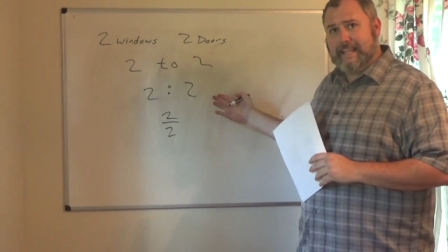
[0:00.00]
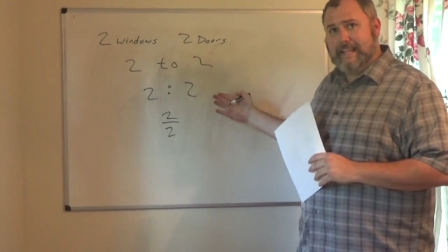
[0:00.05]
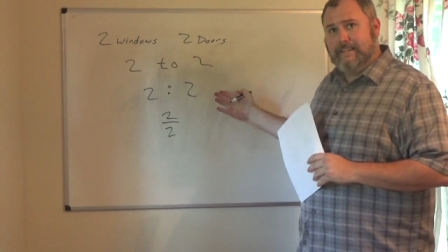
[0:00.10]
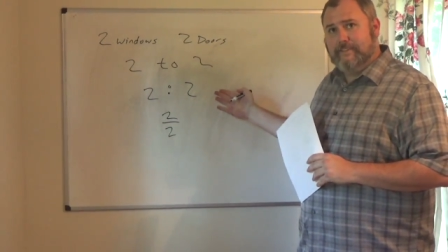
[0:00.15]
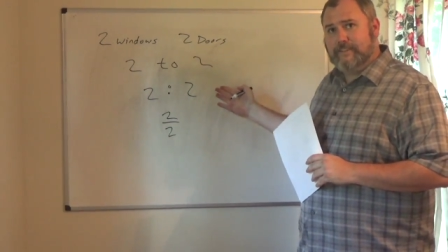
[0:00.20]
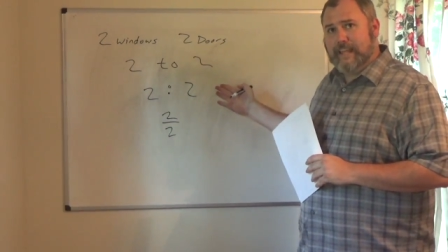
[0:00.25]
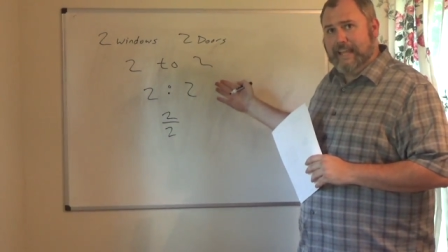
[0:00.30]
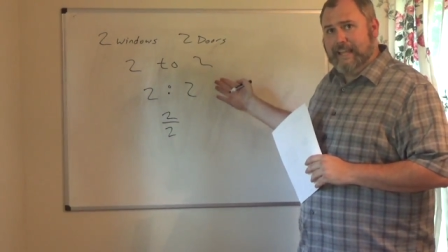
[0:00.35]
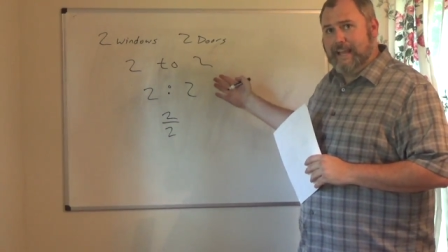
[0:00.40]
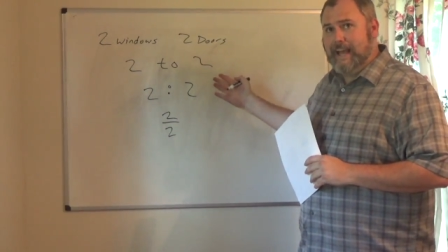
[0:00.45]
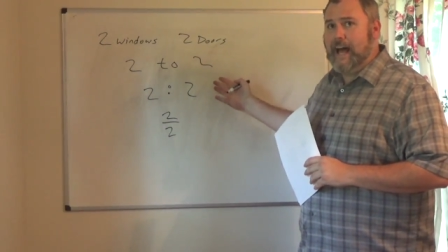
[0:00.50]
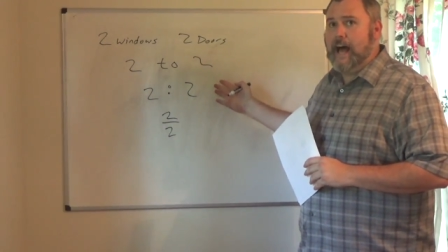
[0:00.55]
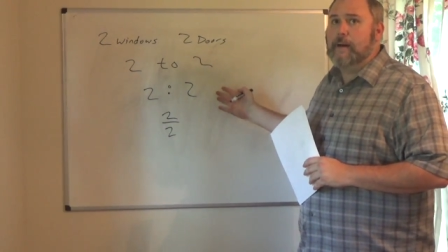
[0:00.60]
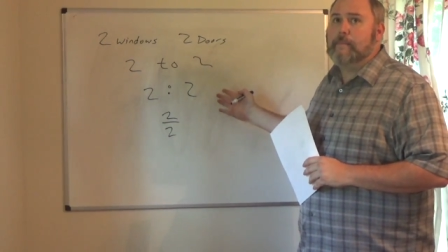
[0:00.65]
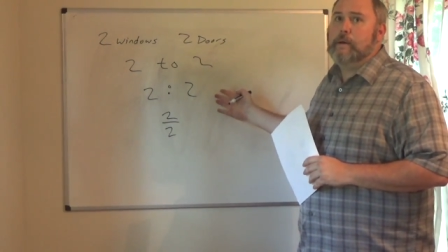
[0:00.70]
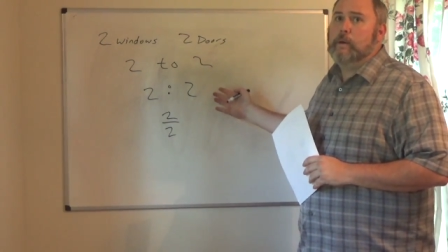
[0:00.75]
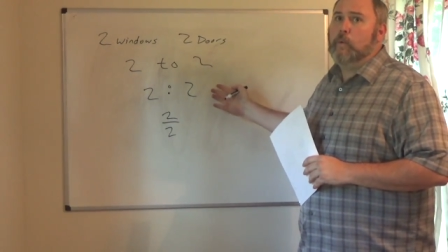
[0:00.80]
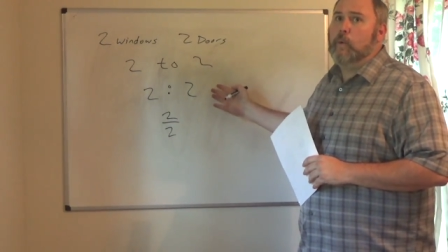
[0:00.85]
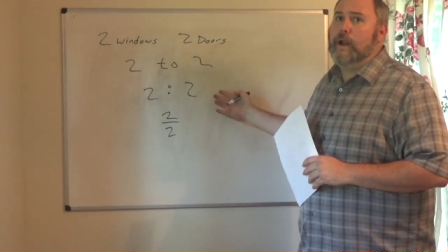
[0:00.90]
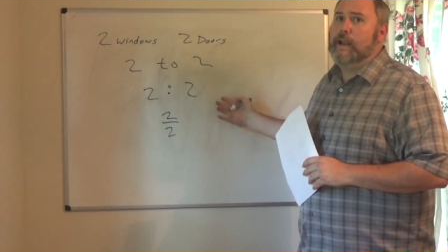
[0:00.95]
is a
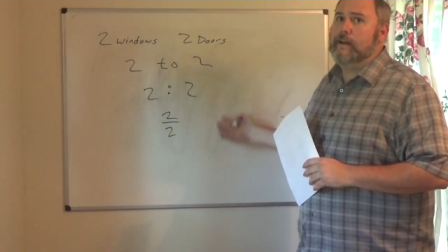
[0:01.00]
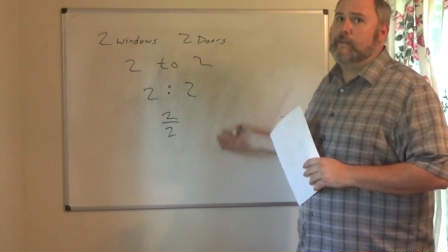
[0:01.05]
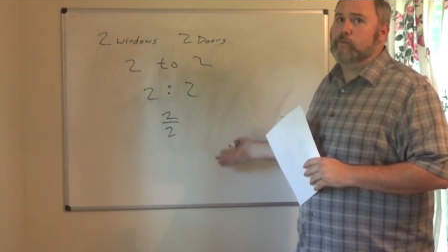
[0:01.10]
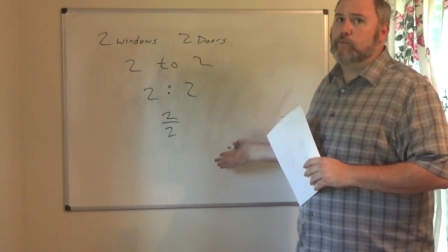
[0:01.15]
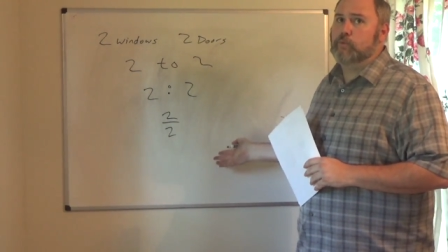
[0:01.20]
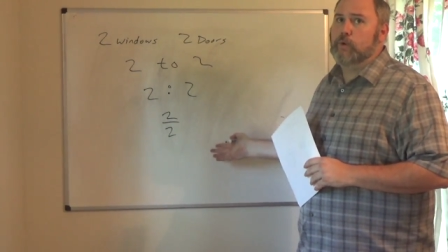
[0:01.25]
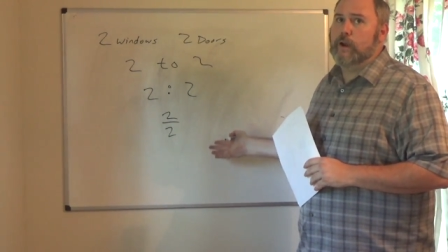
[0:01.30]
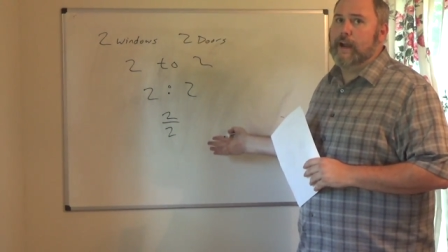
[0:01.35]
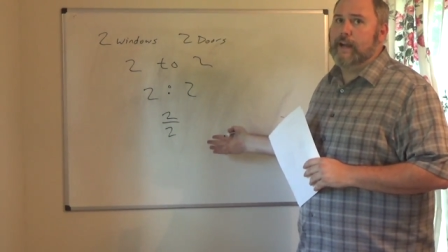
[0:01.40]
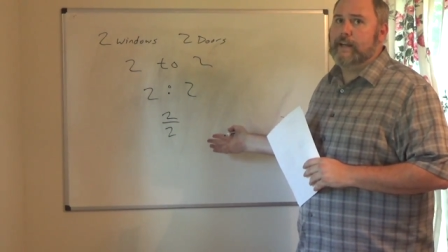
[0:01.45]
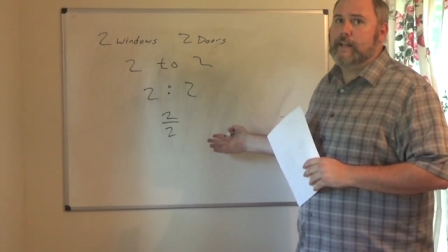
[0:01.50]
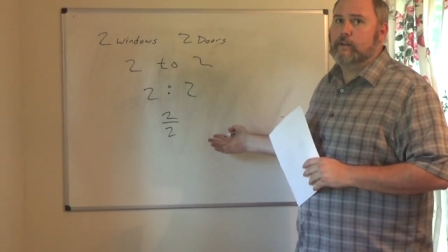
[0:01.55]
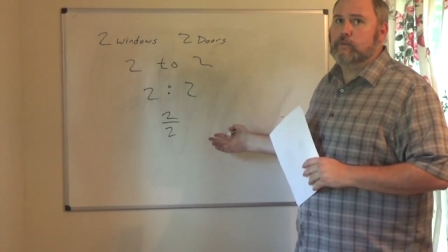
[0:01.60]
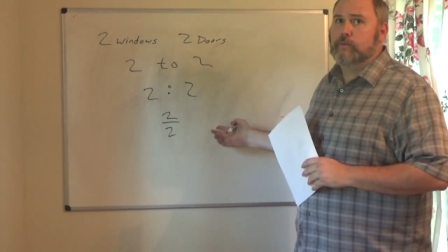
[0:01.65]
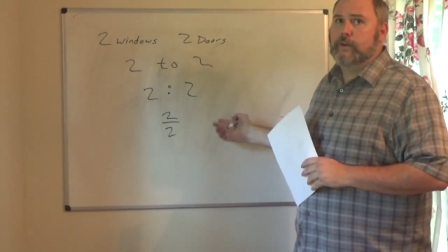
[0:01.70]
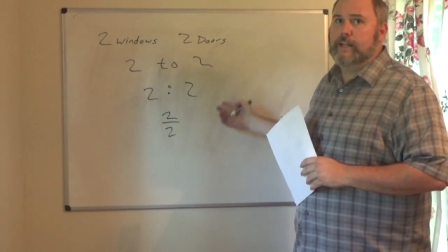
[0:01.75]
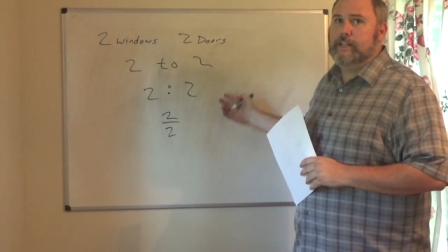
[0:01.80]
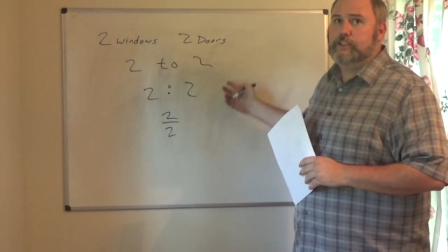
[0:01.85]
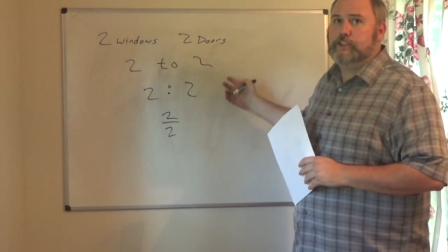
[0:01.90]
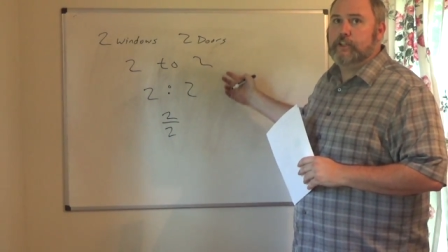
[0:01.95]
common way of writing
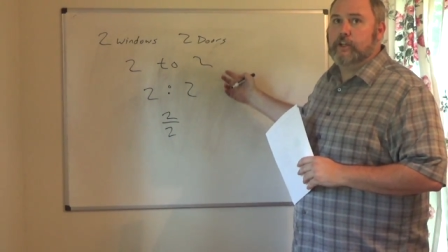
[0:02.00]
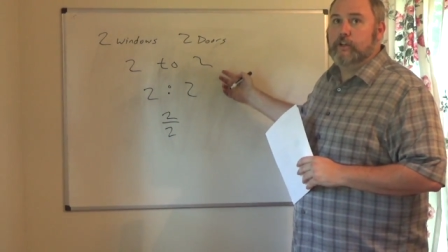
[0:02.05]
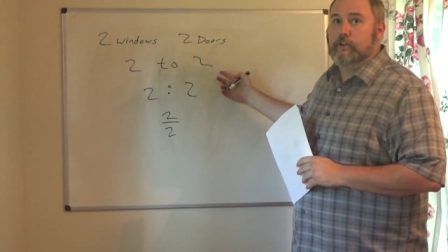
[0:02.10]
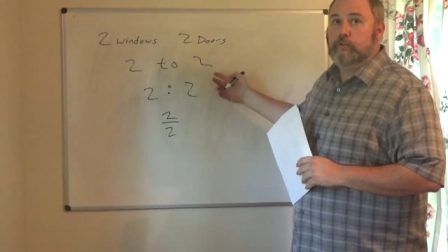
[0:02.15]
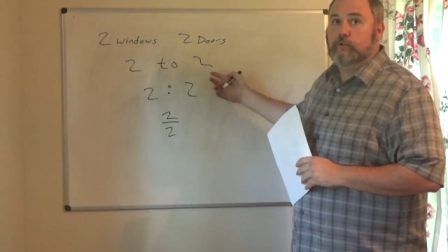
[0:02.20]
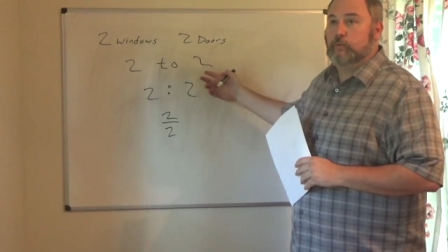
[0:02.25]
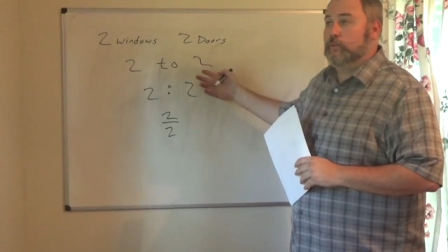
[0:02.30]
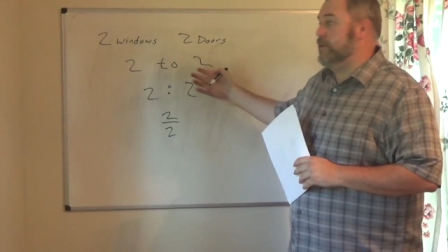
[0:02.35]
ratios.